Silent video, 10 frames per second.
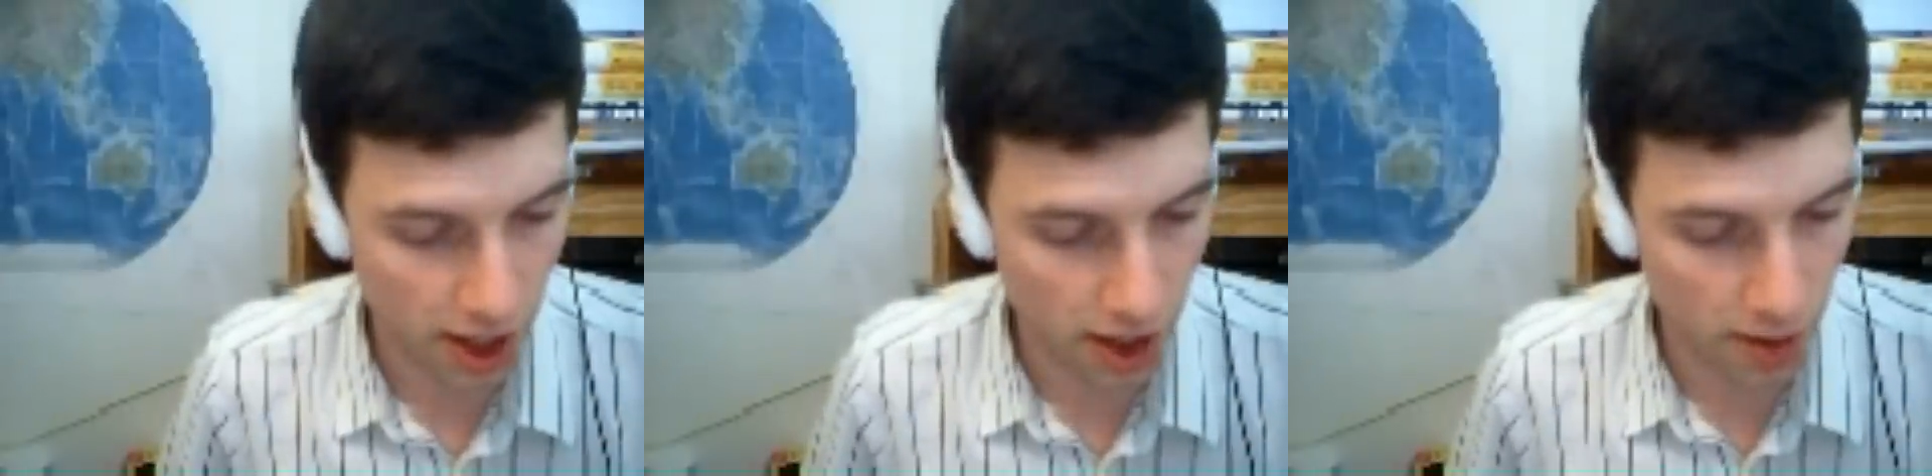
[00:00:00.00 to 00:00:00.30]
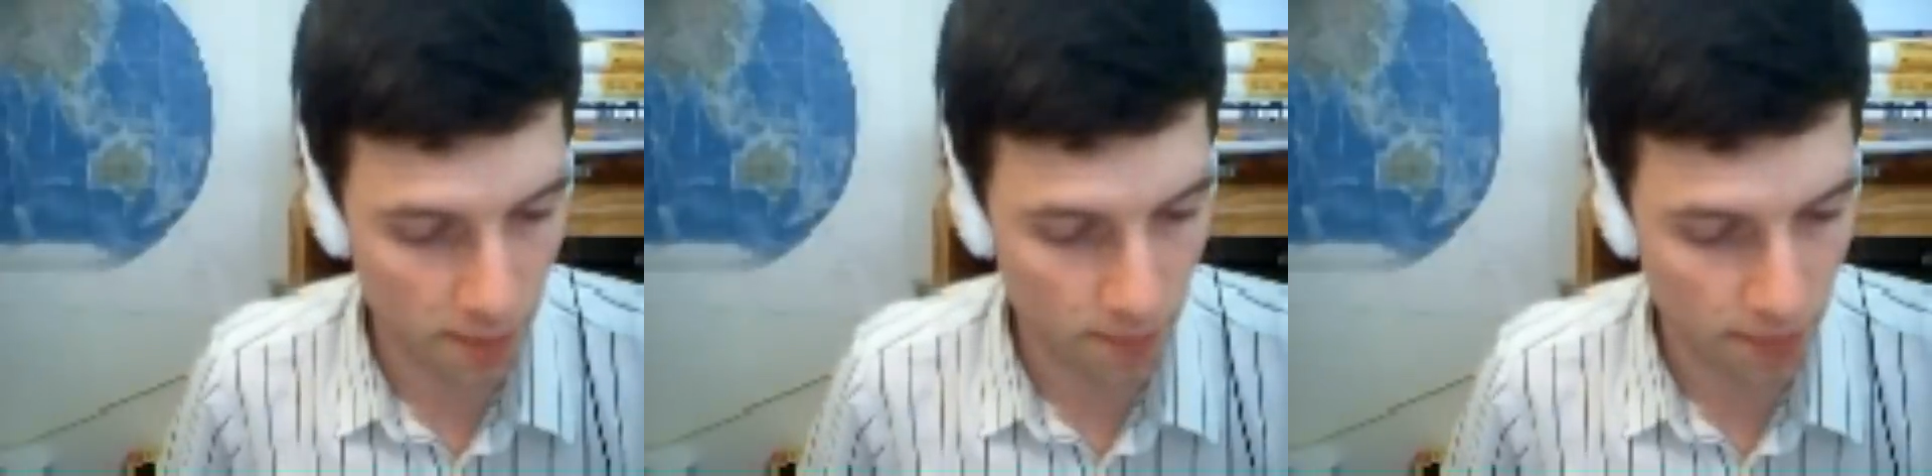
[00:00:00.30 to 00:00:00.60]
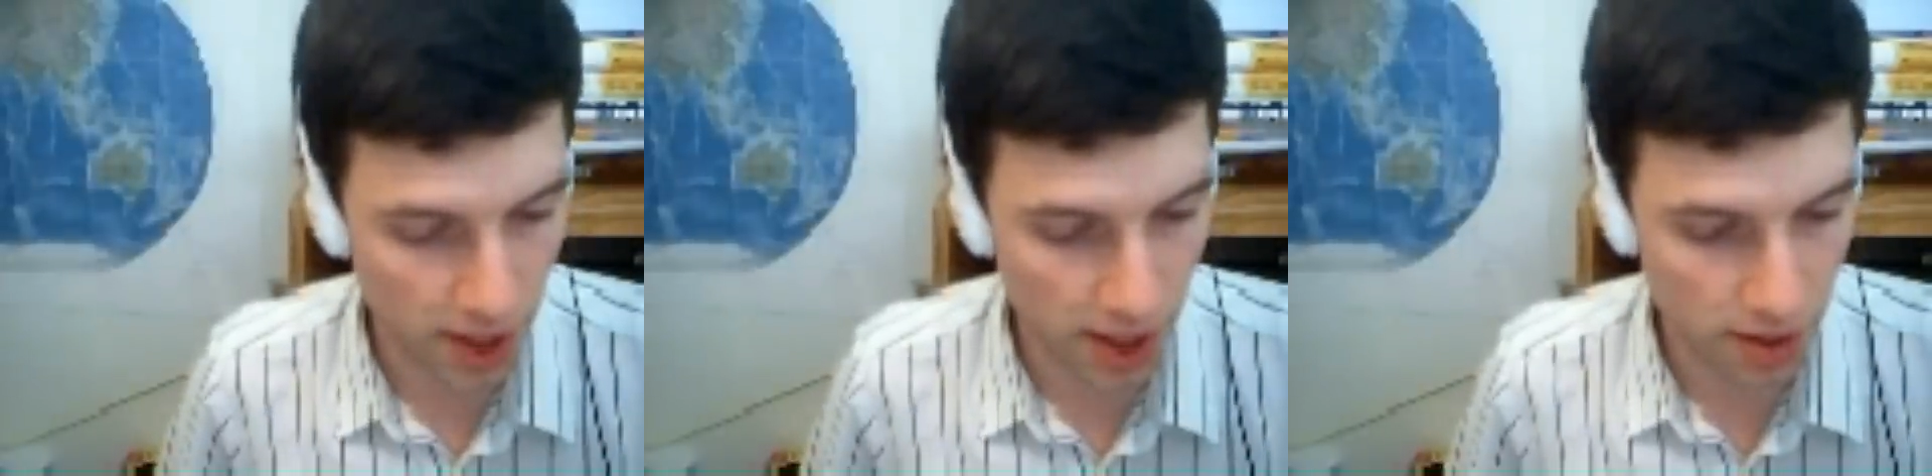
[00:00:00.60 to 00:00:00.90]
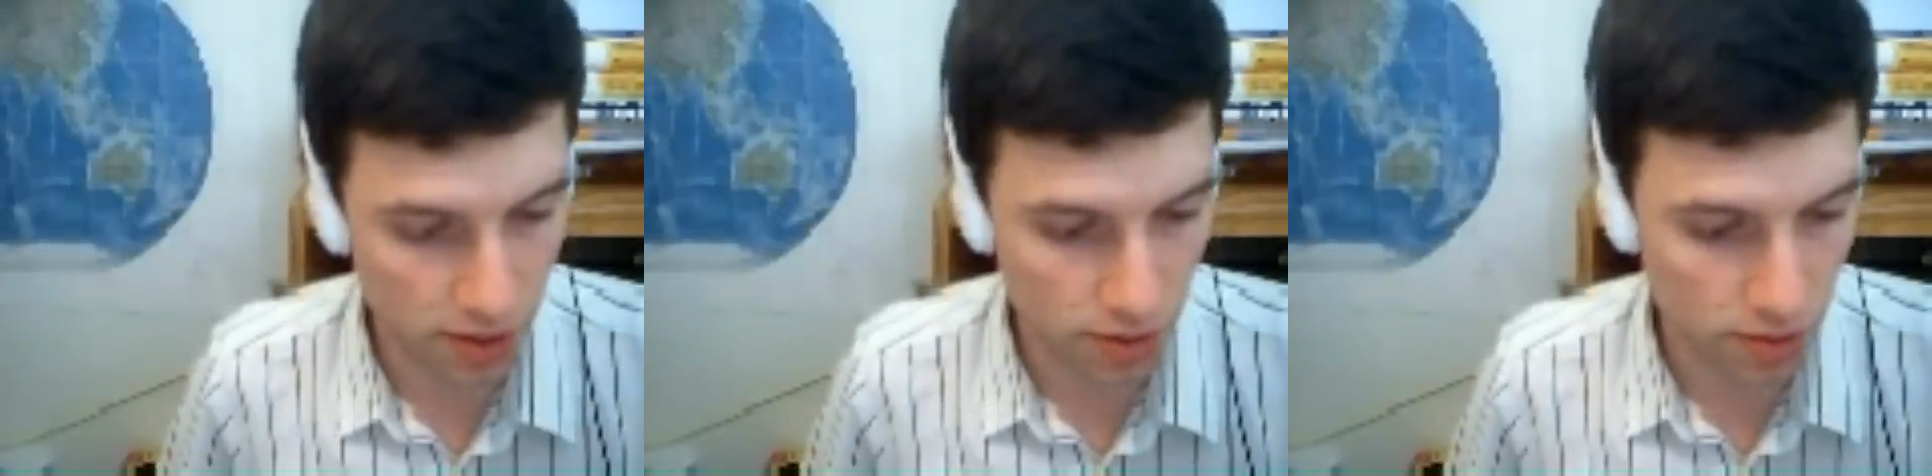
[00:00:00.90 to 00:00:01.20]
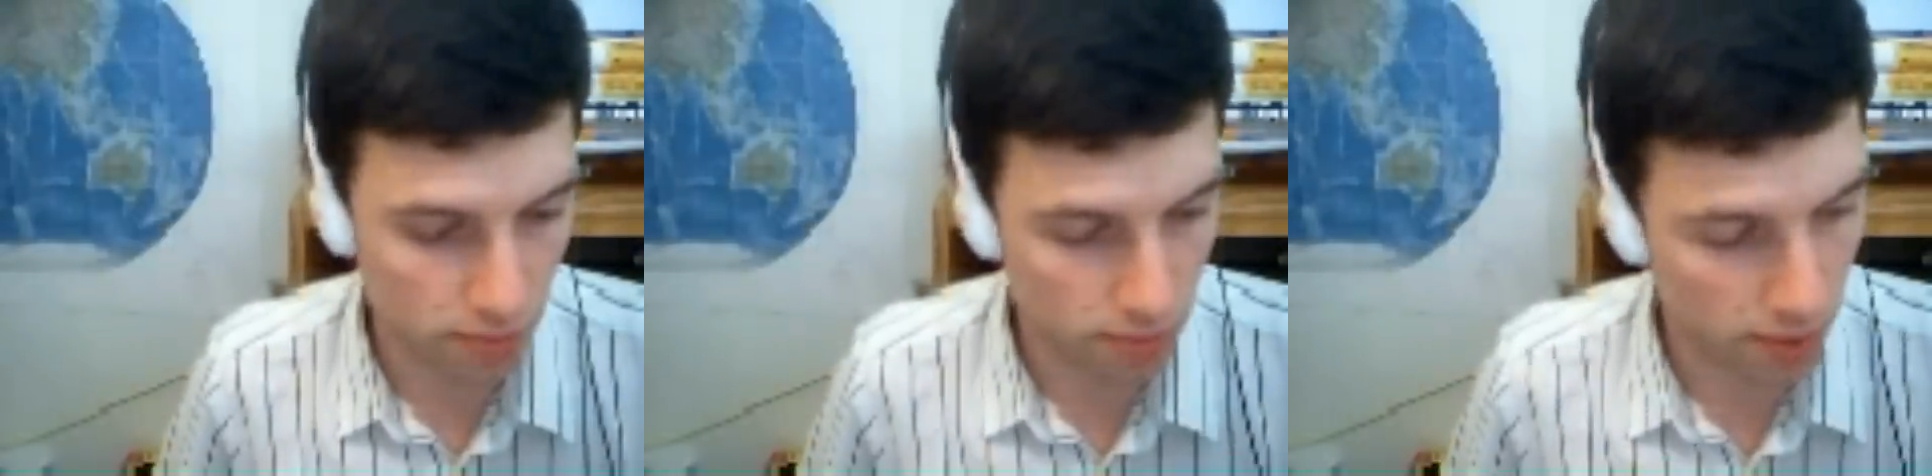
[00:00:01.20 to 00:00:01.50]
and
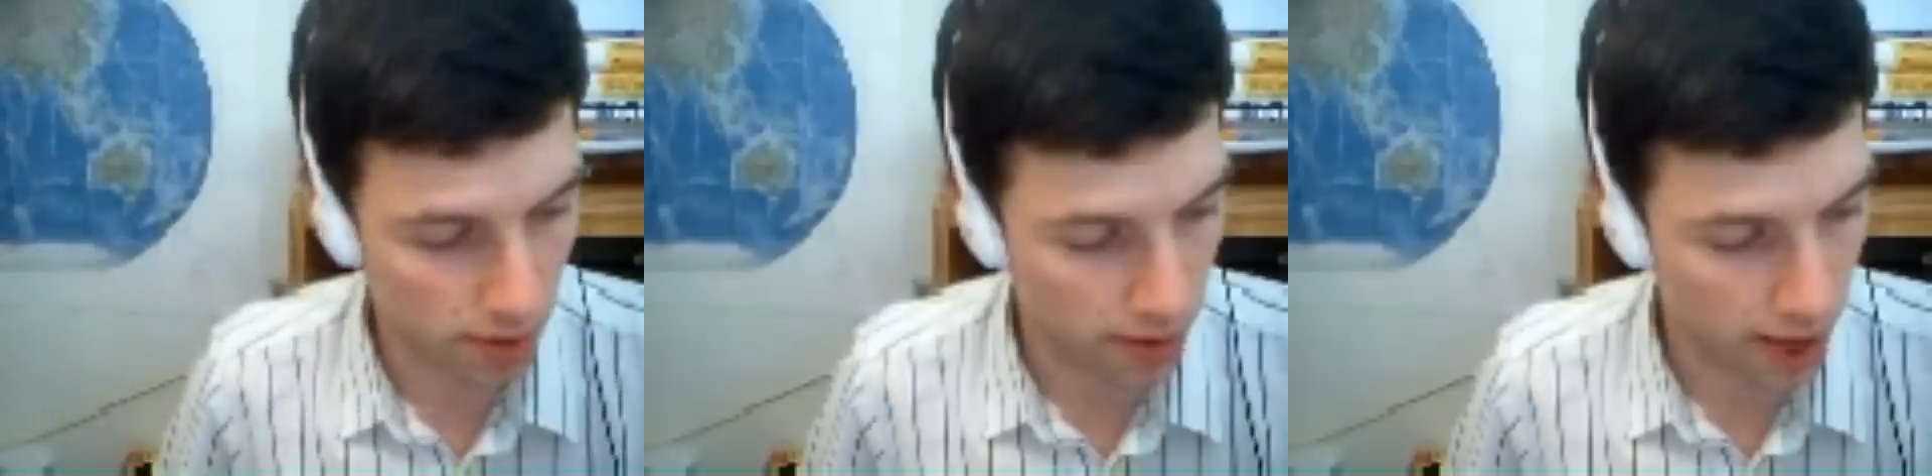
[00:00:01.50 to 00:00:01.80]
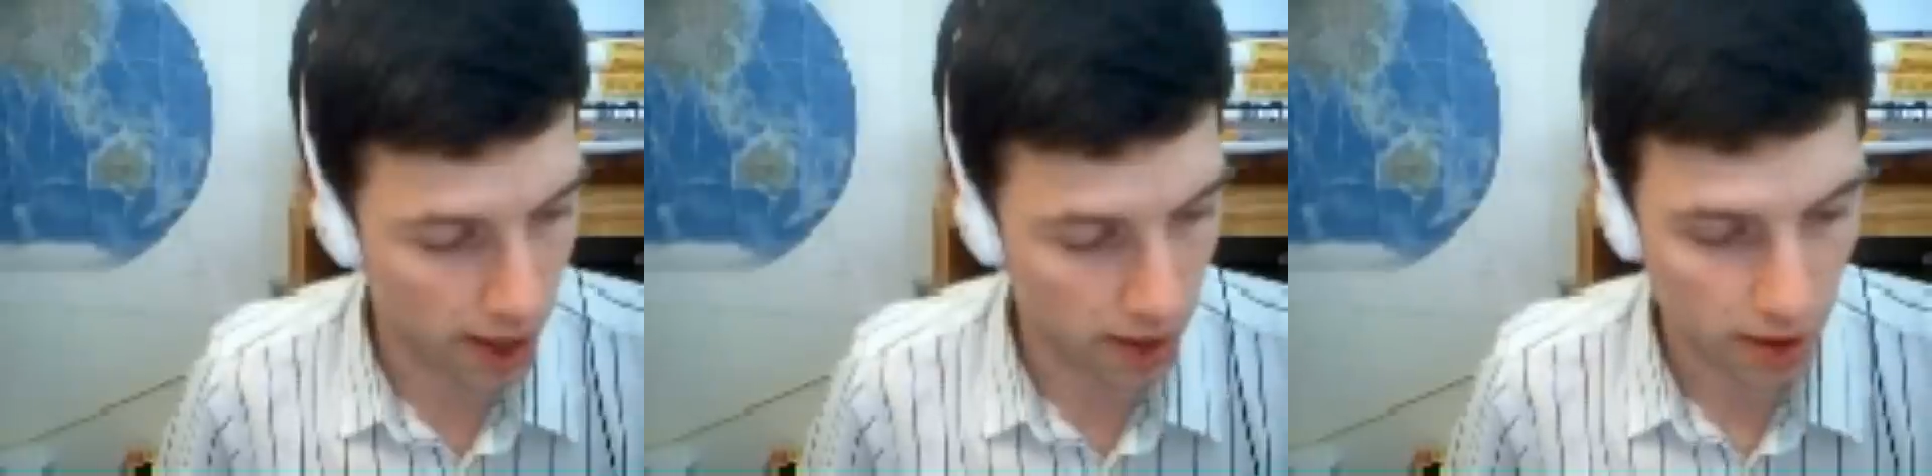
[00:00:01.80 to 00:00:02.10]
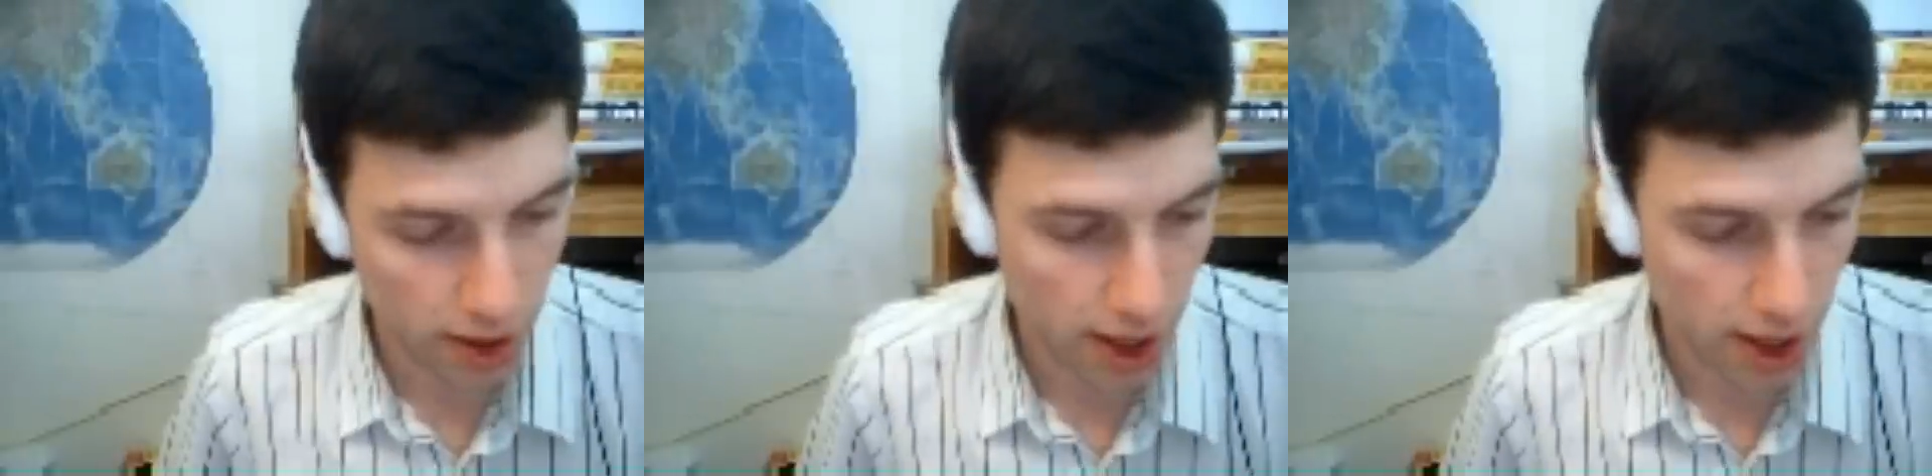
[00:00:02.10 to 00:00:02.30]
that.